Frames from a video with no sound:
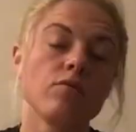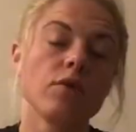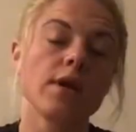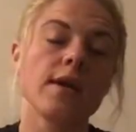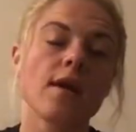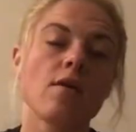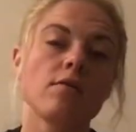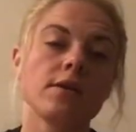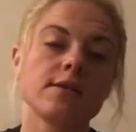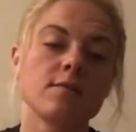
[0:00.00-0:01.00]
Right now
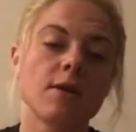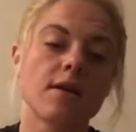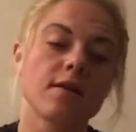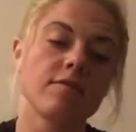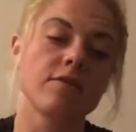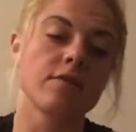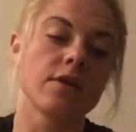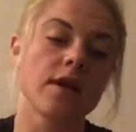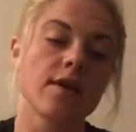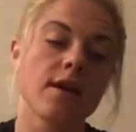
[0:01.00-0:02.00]
it's about
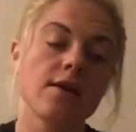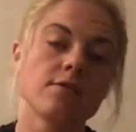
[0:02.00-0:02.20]
11:30 at night,